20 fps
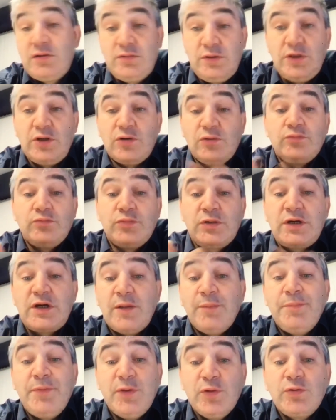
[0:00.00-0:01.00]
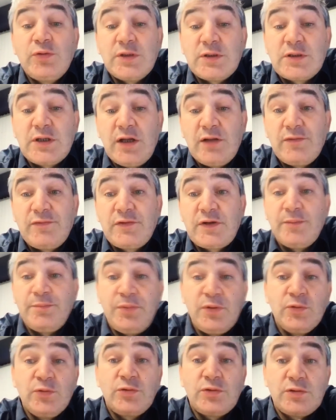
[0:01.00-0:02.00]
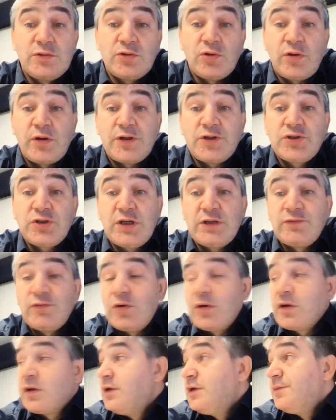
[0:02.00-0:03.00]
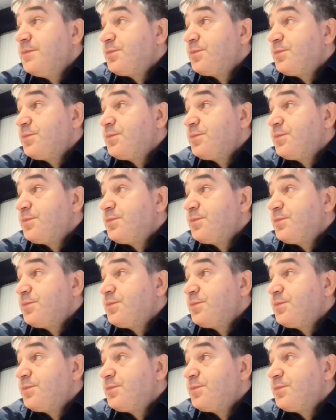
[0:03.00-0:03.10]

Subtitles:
you know, compute itself. Compute, storage, network.